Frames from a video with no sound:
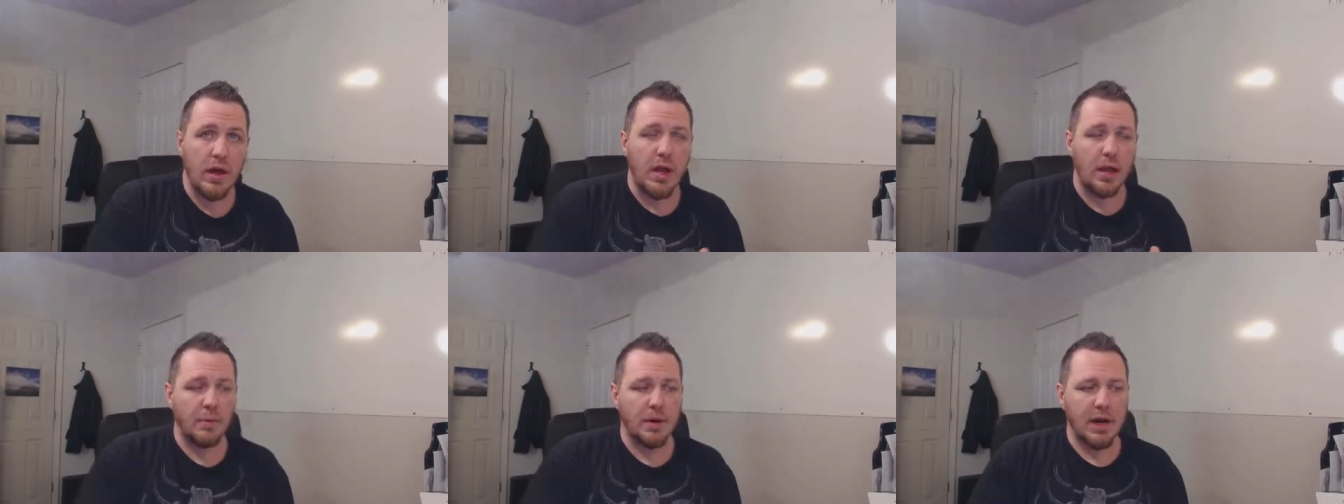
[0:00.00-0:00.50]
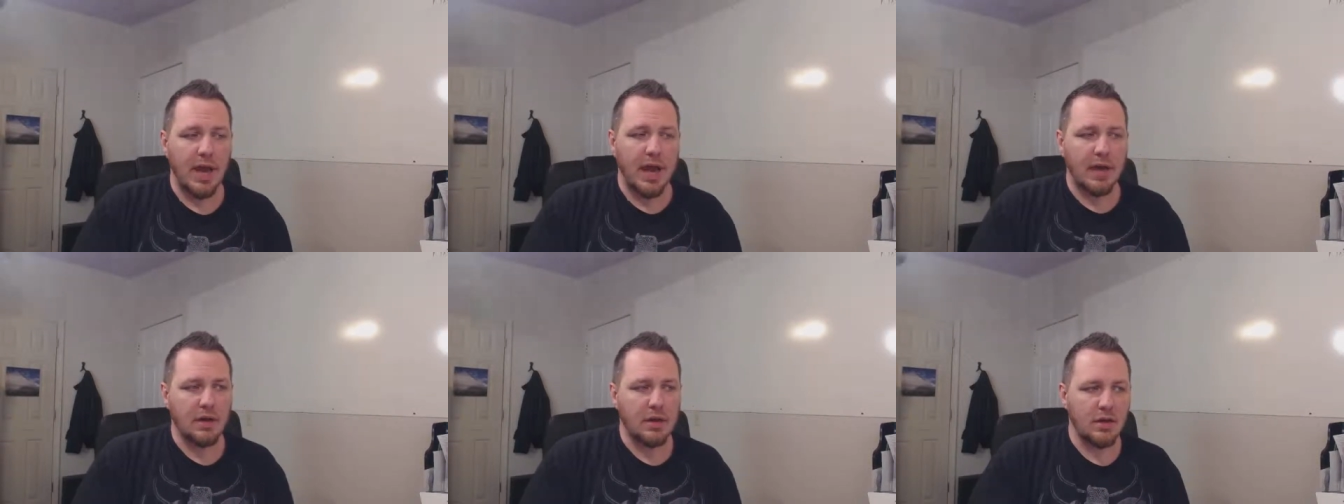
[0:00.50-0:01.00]
And I'm going to
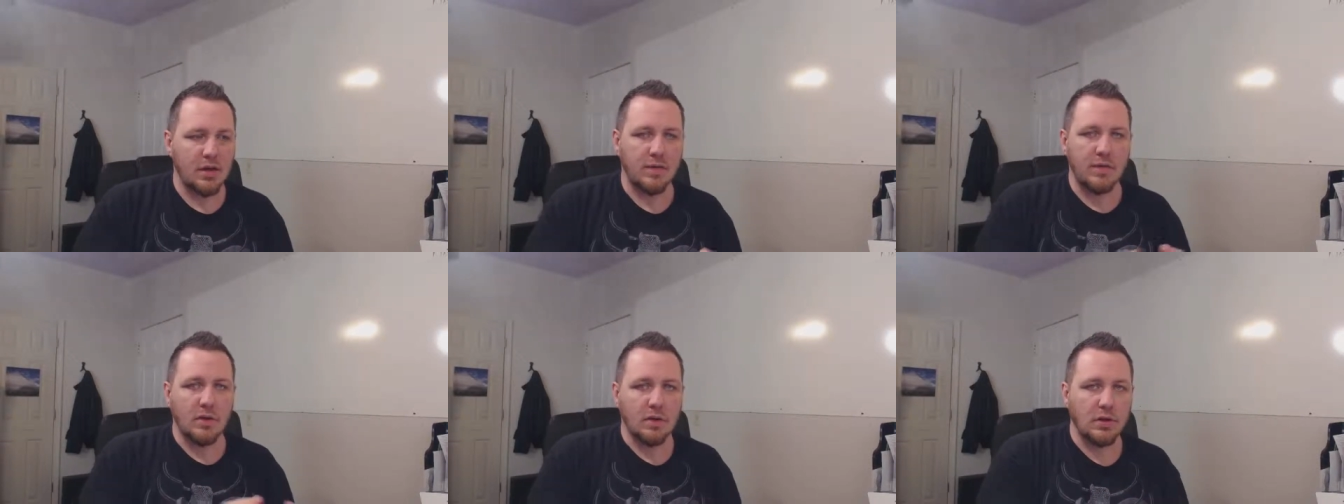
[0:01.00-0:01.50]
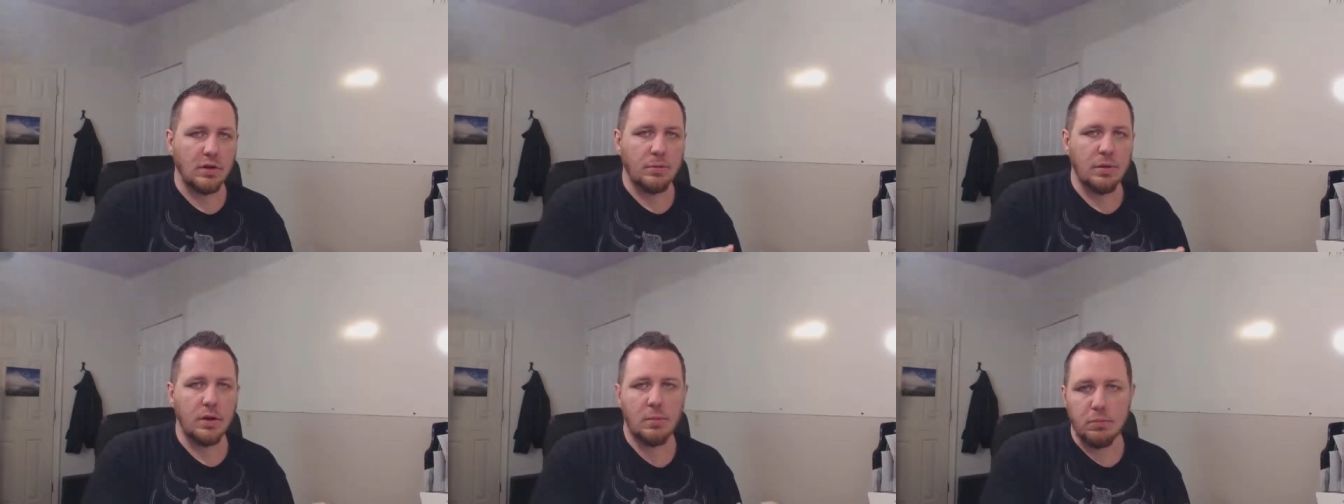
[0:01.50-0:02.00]
kind of give you a little
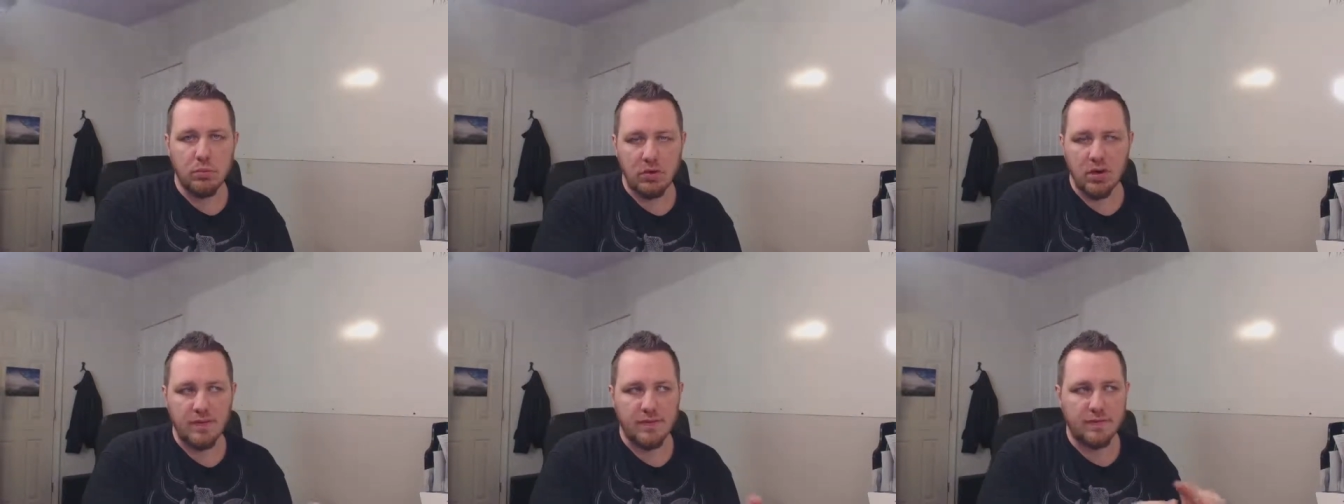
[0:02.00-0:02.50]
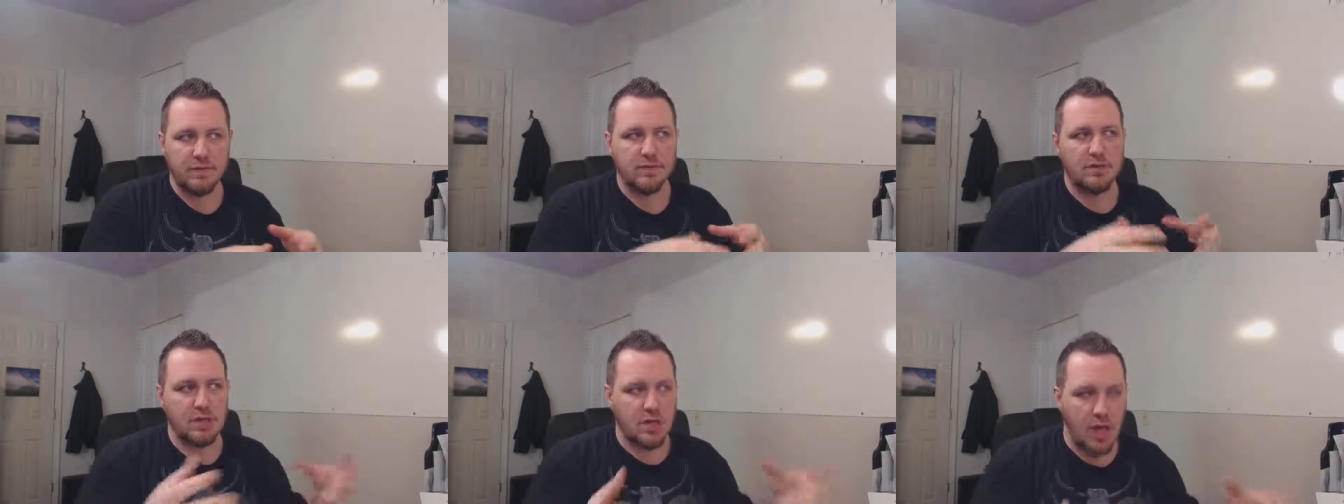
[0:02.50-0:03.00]
bit of brief
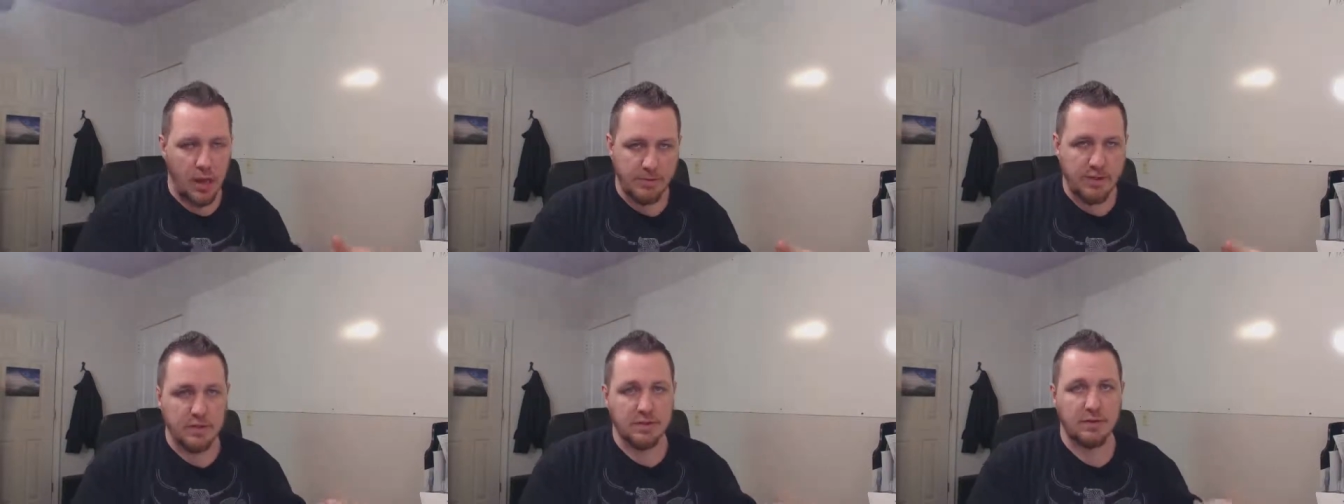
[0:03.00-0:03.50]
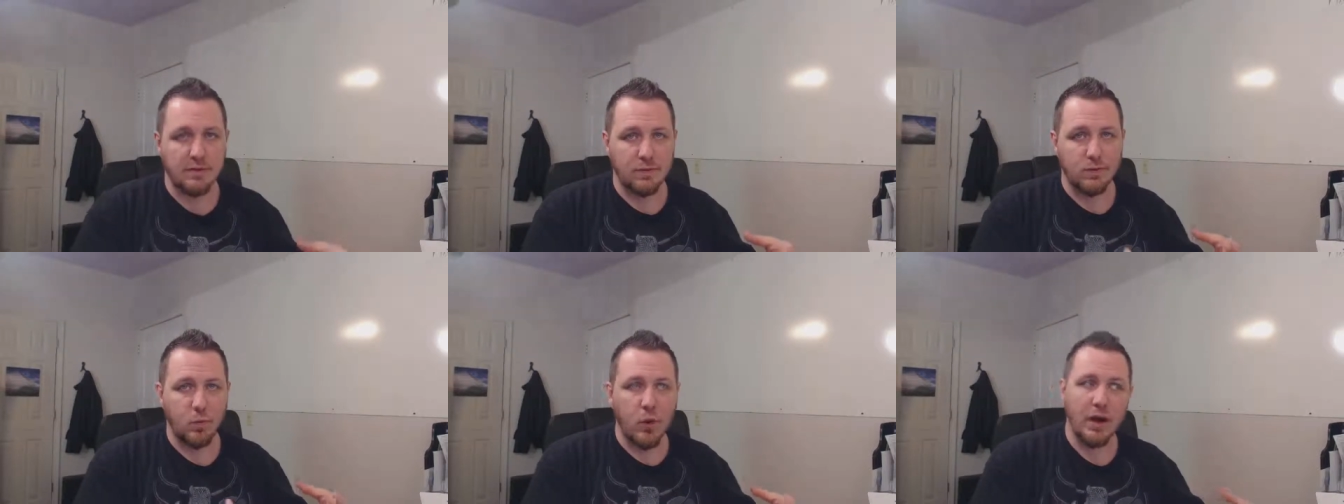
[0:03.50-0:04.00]
synopsis of
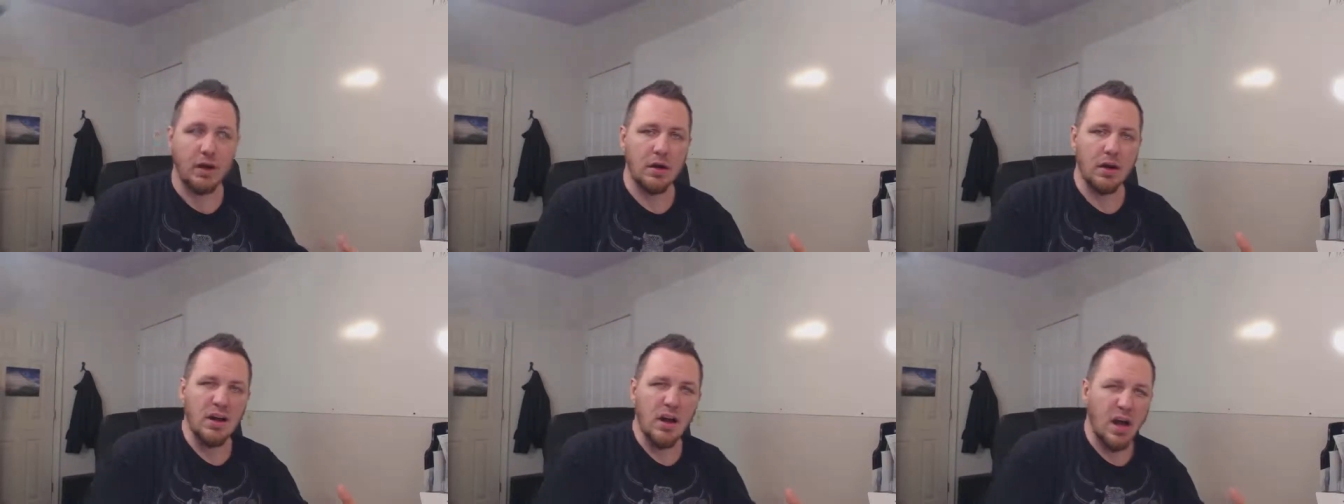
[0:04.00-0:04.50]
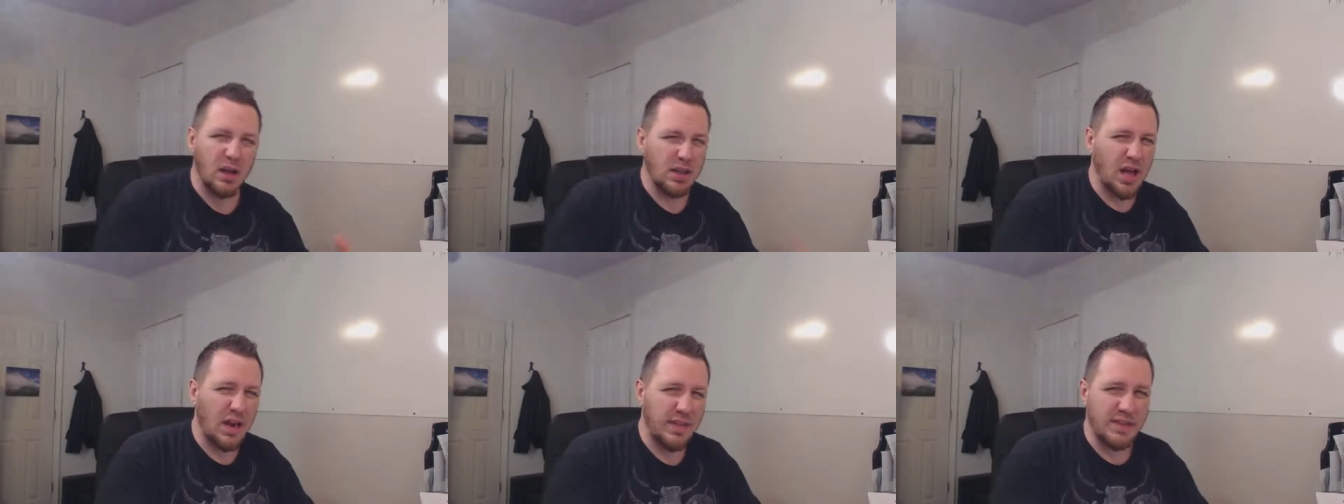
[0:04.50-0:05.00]
where a
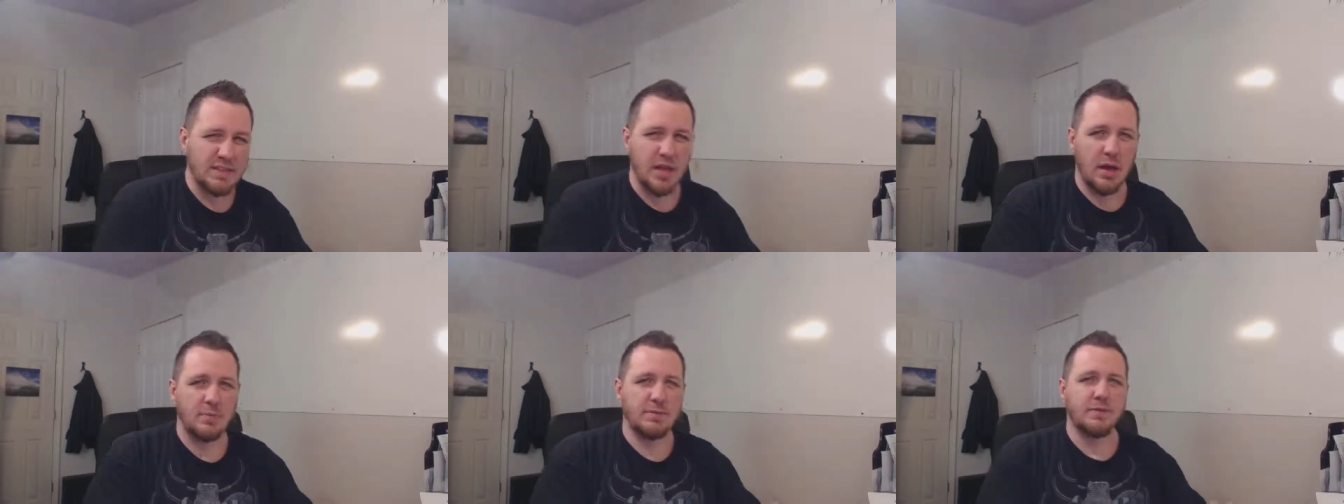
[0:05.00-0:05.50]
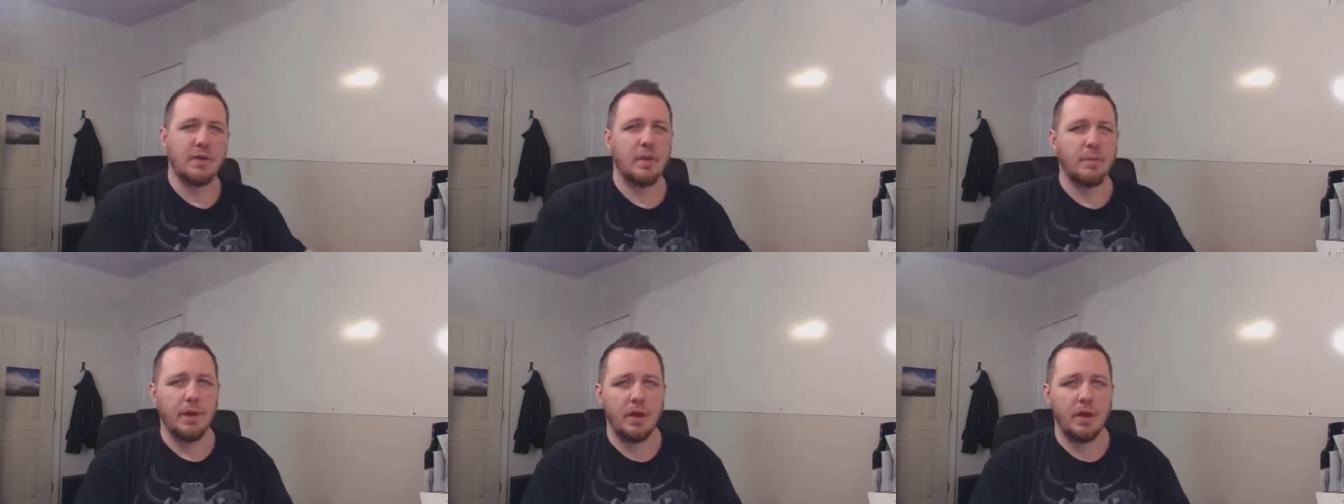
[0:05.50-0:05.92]
lot of this comes from.